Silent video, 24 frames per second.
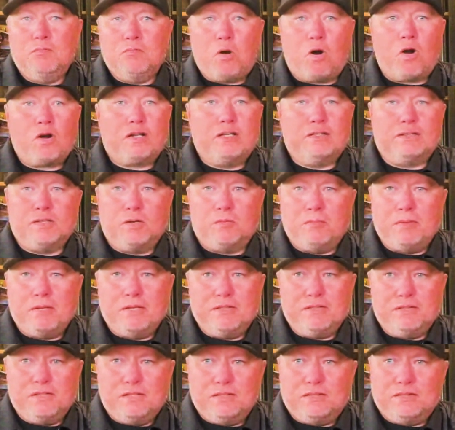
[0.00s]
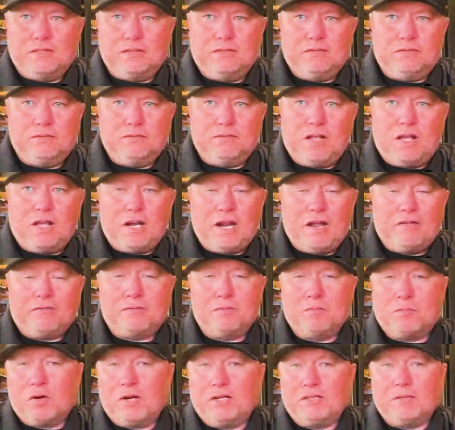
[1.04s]
market their business and not
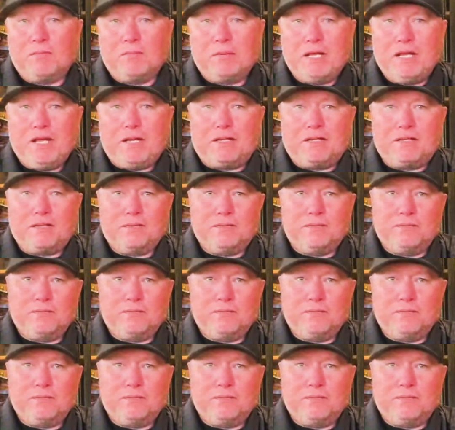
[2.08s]
have to break the bank